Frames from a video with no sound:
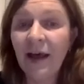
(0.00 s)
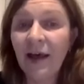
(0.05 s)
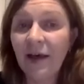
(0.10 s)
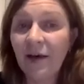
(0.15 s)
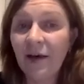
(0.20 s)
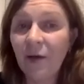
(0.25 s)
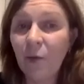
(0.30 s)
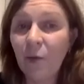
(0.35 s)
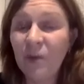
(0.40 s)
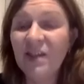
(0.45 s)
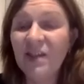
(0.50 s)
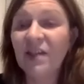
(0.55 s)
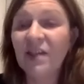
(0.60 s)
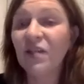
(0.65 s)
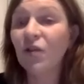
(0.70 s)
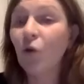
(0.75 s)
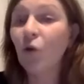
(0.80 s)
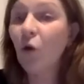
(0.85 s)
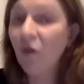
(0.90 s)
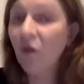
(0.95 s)
uh, with a
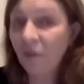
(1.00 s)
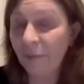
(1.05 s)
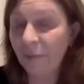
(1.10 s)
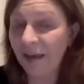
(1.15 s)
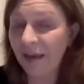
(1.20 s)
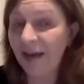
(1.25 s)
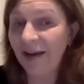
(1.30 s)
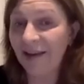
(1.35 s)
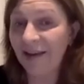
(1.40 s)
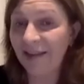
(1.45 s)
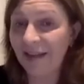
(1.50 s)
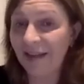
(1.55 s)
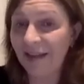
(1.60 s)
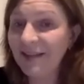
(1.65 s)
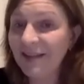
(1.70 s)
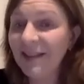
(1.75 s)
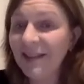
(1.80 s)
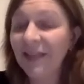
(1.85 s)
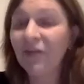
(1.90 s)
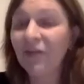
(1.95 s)
story behind that.
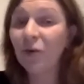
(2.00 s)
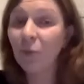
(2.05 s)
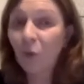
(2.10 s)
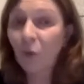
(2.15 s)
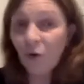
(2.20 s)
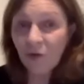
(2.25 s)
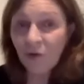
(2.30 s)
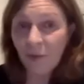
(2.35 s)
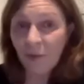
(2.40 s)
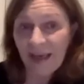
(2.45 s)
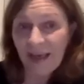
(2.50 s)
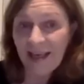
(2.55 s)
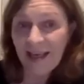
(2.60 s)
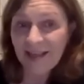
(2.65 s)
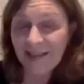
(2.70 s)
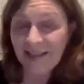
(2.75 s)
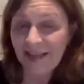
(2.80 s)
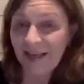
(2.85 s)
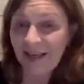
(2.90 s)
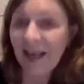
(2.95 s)
That's even more
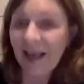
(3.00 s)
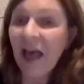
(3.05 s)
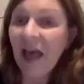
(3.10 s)
amazing